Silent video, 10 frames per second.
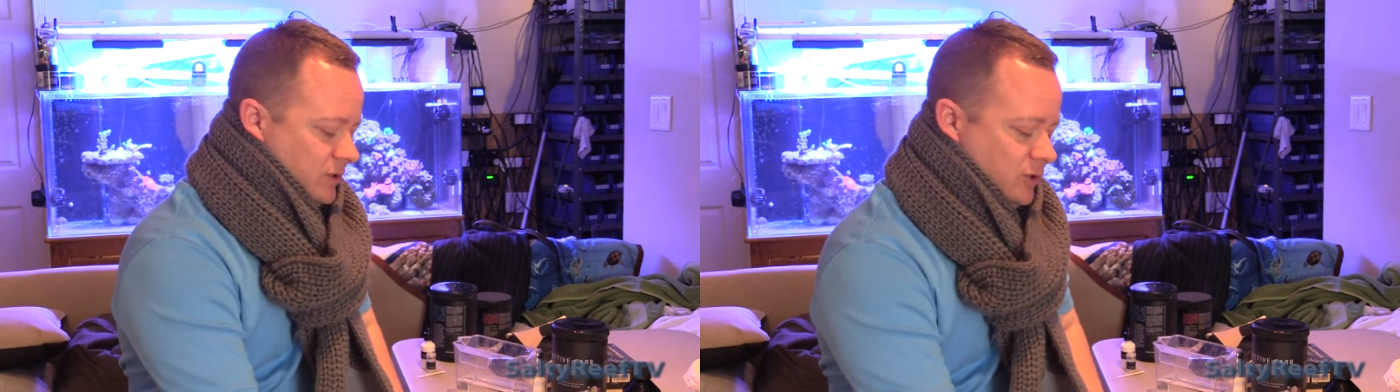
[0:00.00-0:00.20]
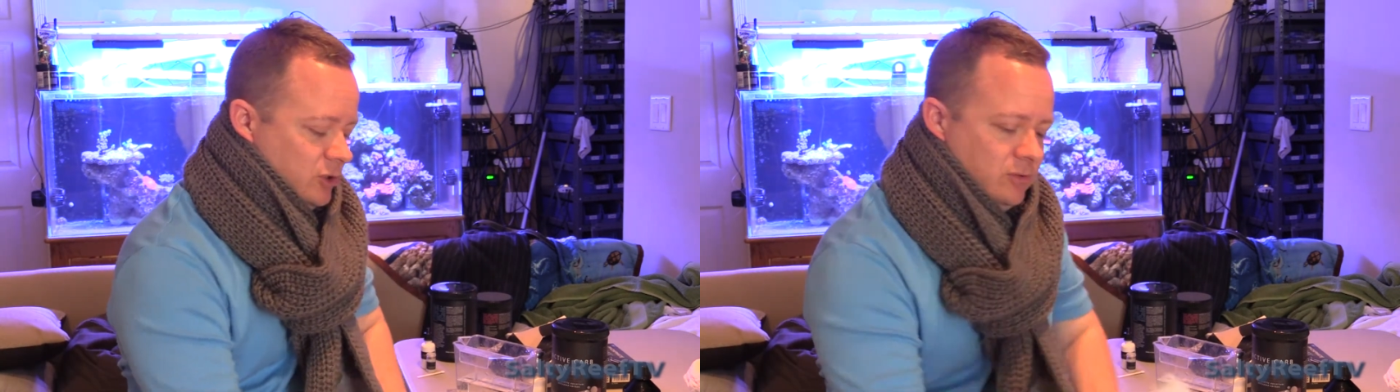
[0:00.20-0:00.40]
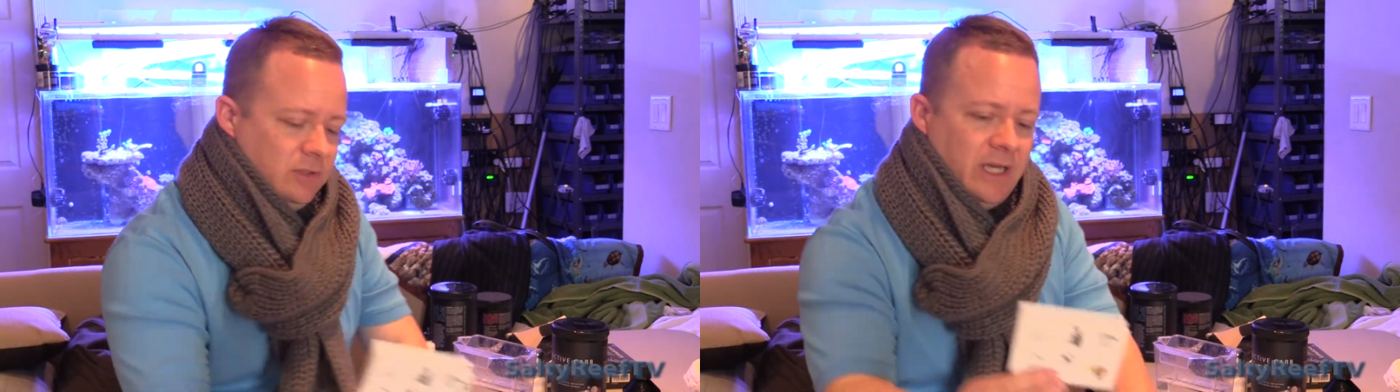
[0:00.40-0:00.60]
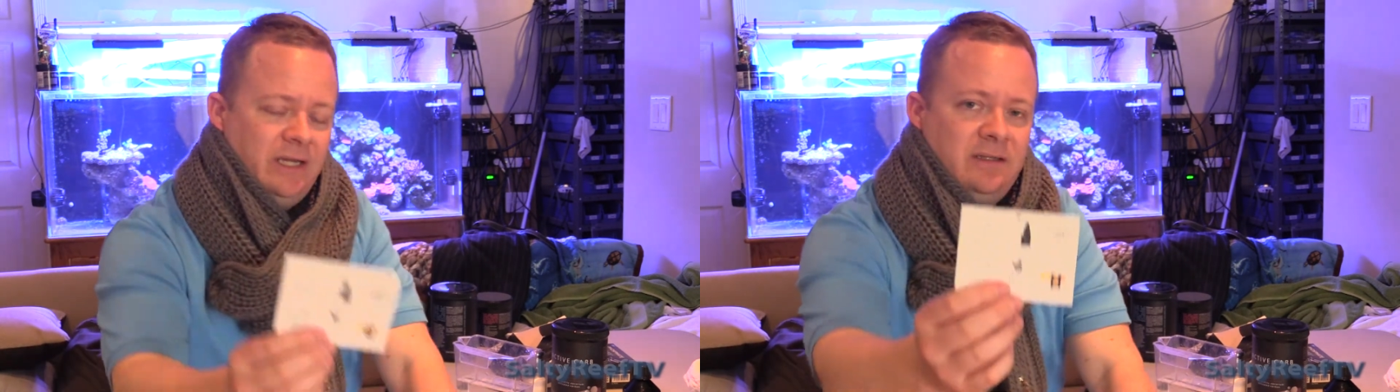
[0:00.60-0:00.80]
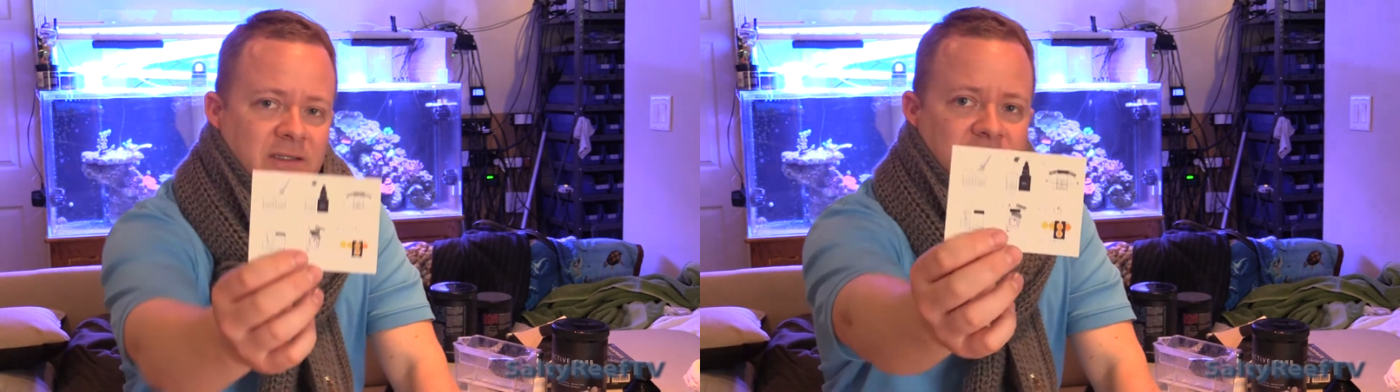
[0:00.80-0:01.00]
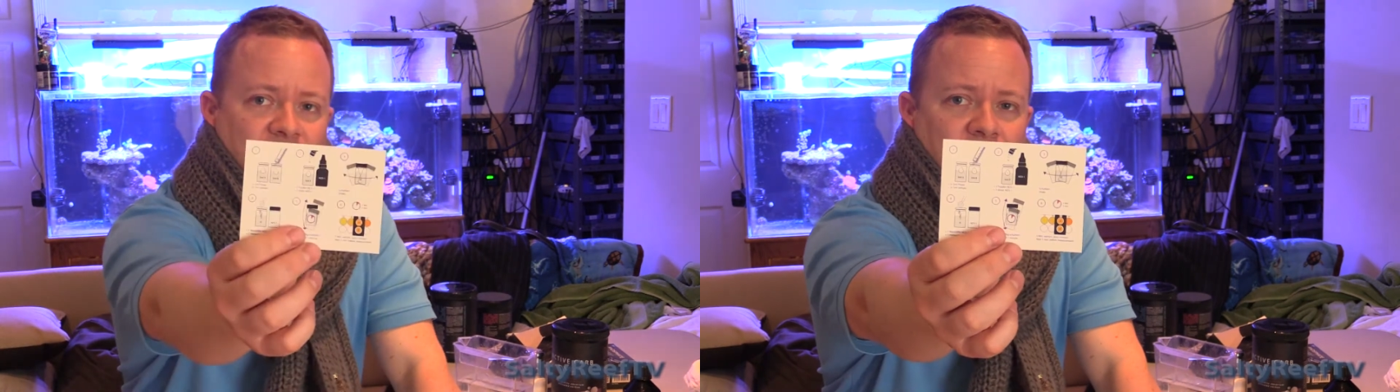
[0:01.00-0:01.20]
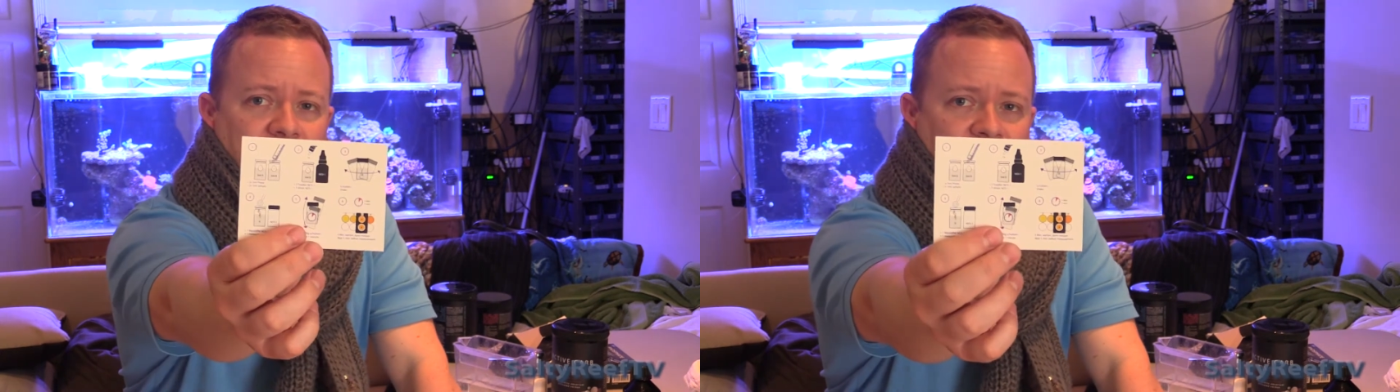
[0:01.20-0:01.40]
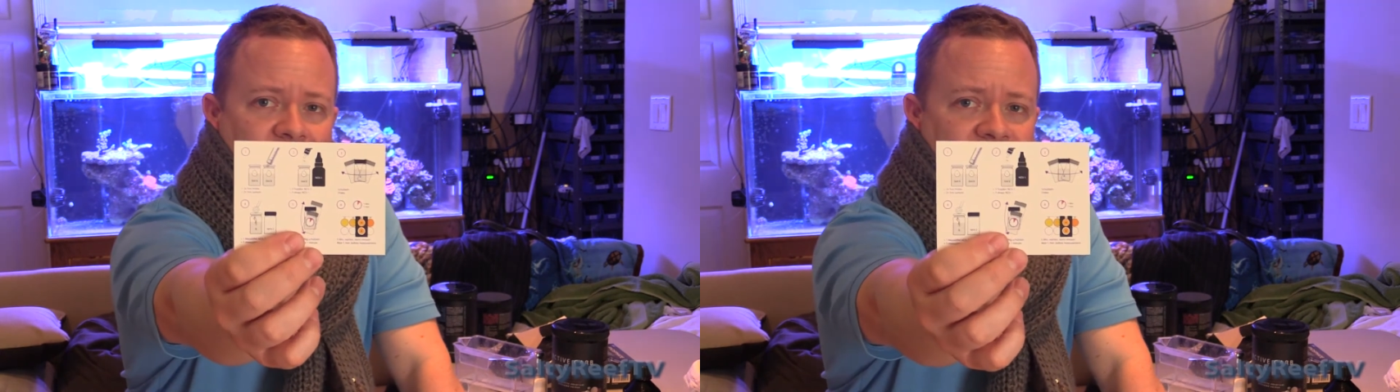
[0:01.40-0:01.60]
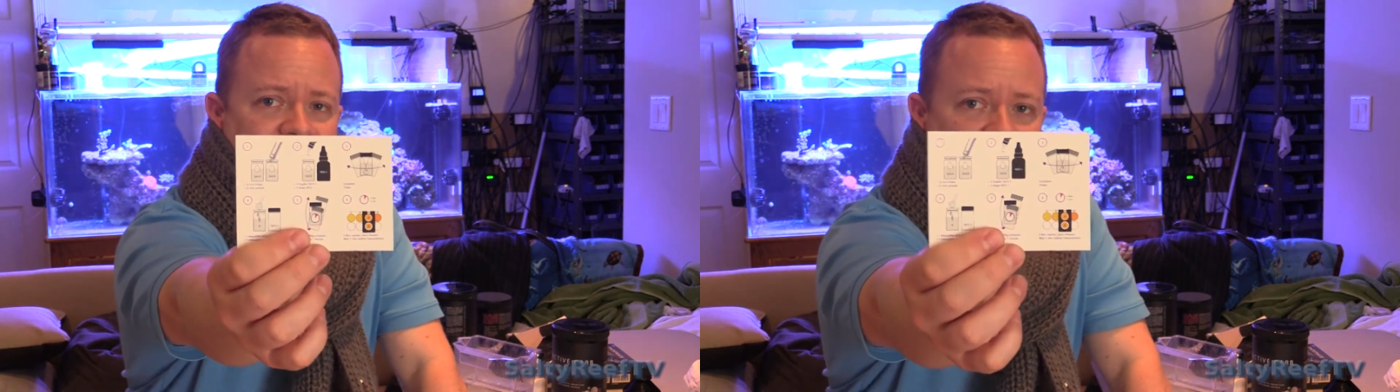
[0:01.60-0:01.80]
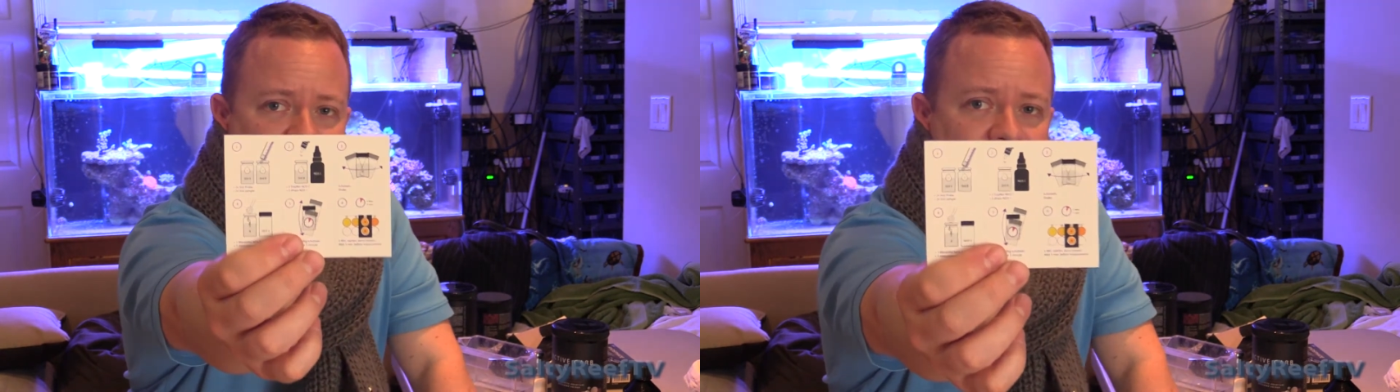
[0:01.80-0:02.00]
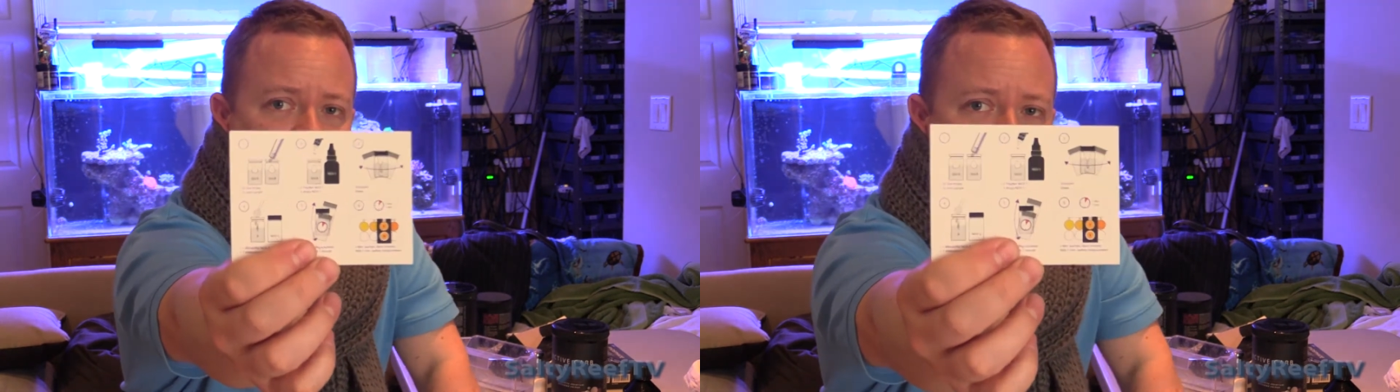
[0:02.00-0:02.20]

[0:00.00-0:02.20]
do like this quick reference.